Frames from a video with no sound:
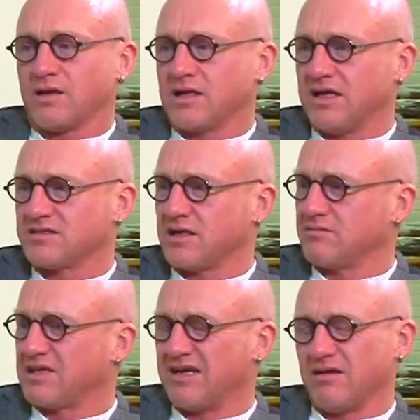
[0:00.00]
Okay,
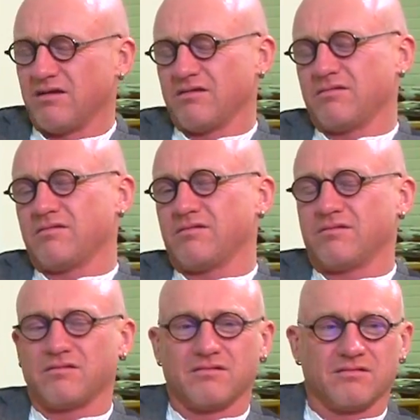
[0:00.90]
so Dan,
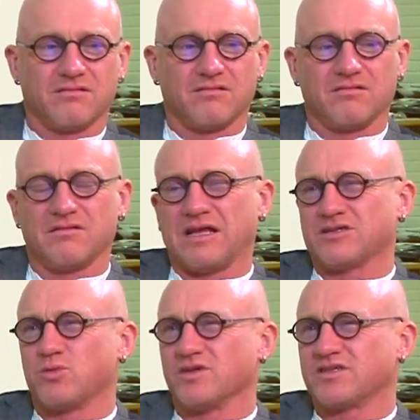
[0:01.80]
that's what,